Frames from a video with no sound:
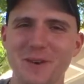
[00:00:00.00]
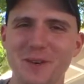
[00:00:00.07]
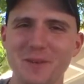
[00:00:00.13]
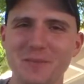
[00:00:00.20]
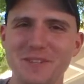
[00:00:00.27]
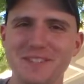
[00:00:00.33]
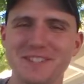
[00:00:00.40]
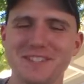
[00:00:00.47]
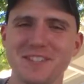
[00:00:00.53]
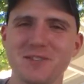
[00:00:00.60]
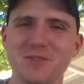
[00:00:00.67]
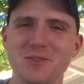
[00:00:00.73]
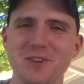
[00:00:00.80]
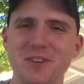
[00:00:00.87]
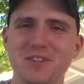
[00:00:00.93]
Welcome to this
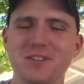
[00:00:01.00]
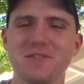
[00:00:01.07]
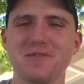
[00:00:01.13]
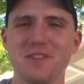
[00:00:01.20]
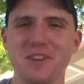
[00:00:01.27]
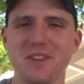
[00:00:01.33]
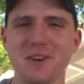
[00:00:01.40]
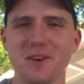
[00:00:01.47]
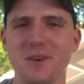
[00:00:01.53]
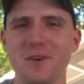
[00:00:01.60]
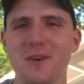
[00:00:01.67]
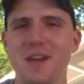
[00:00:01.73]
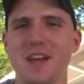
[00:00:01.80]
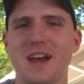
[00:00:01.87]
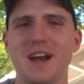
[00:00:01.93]
introduction
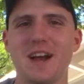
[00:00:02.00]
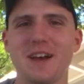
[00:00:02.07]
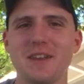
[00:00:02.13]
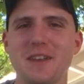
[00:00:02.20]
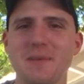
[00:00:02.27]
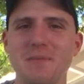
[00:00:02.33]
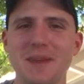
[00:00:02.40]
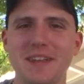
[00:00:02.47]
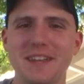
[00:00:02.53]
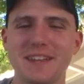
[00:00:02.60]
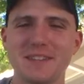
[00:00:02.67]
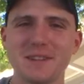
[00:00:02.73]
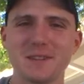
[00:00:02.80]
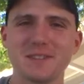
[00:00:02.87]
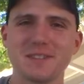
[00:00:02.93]
video on
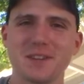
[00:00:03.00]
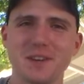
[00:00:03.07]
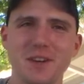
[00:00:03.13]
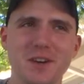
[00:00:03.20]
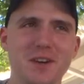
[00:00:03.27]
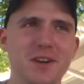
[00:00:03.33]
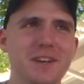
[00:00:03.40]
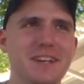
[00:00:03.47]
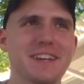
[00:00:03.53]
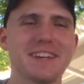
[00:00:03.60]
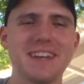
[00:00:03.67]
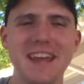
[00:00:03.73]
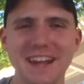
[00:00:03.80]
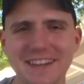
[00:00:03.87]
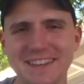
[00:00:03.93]
making this uh,
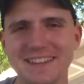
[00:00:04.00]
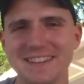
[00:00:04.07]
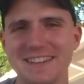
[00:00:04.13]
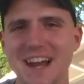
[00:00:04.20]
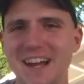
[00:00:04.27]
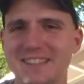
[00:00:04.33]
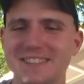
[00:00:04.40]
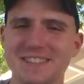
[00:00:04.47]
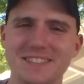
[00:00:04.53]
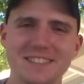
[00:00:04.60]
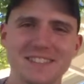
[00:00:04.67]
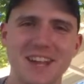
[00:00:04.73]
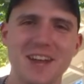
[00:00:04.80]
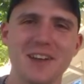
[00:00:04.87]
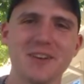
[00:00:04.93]
connect the dots
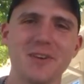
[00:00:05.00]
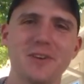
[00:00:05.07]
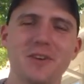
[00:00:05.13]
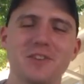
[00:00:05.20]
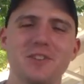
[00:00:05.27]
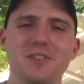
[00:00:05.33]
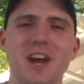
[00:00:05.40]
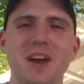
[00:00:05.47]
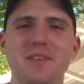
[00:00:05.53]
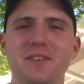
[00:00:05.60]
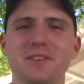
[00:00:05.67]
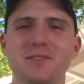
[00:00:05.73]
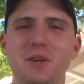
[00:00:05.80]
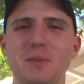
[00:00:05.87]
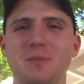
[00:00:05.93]
style
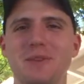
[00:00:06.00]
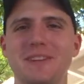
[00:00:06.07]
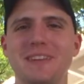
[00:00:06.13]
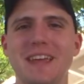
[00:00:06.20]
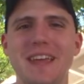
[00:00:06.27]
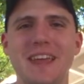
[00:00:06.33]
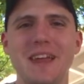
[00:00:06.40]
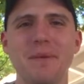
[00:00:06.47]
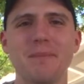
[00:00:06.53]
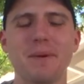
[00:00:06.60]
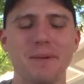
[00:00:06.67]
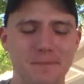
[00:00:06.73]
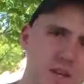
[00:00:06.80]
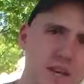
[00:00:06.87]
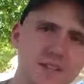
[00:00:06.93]
JavaScript game.
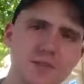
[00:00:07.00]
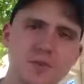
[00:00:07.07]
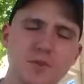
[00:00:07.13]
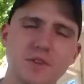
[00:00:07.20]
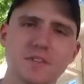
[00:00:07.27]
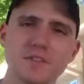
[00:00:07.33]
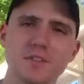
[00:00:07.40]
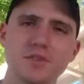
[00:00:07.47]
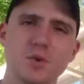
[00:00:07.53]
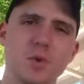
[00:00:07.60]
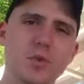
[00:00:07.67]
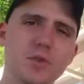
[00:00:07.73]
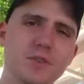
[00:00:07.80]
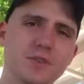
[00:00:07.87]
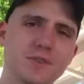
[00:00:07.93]
Yeah, so this
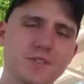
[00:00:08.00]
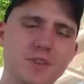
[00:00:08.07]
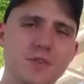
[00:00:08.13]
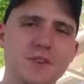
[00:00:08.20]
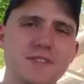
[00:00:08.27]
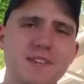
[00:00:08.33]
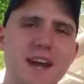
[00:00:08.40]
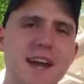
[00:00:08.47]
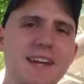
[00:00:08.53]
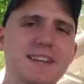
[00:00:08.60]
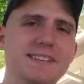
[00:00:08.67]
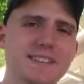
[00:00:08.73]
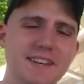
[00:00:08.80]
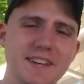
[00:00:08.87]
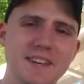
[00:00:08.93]
tutorial series
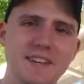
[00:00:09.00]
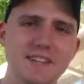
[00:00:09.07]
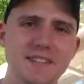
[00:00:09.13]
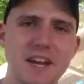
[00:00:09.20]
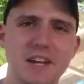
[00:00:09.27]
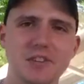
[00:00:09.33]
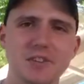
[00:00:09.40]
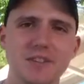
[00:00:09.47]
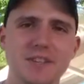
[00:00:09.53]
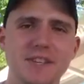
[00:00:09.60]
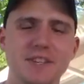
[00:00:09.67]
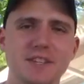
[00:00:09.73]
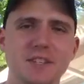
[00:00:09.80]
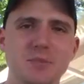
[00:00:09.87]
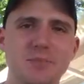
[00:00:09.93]
idea is actually
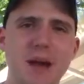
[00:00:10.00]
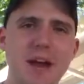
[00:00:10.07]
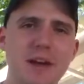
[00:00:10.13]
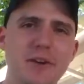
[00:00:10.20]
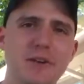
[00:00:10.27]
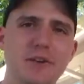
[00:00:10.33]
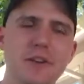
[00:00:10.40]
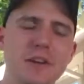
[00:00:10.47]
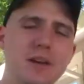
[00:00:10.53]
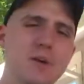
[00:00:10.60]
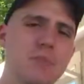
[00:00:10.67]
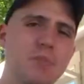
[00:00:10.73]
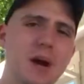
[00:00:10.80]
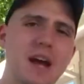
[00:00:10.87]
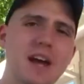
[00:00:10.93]
inspired
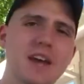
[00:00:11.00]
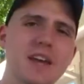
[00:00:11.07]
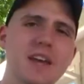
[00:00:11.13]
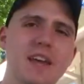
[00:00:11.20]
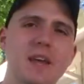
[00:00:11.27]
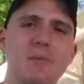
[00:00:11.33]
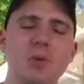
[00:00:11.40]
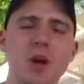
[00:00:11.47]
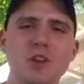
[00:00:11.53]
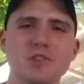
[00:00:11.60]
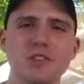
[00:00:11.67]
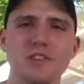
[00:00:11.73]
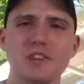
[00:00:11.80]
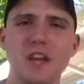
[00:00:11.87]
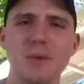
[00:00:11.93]
by a
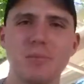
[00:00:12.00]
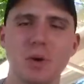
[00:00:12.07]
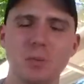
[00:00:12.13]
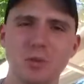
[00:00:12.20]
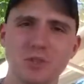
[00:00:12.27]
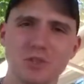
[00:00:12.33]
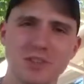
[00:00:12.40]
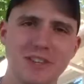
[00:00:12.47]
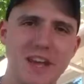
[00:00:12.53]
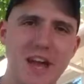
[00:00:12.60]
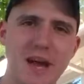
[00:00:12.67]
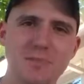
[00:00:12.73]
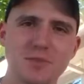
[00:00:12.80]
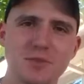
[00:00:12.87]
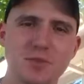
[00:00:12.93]
project that I published to the
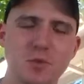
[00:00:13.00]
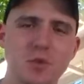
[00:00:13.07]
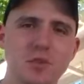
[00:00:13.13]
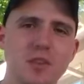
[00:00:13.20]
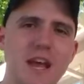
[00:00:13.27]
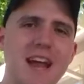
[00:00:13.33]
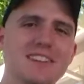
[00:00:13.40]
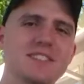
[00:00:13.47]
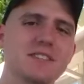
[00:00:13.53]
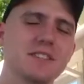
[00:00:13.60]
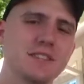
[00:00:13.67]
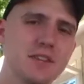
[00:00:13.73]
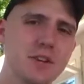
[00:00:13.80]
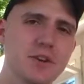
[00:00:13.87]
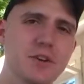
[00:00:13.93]
App Store last
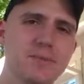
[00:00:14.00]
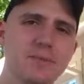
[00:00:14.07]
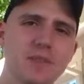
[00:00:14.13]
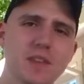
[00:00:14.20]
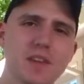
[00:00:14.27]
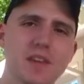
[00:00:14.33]
year.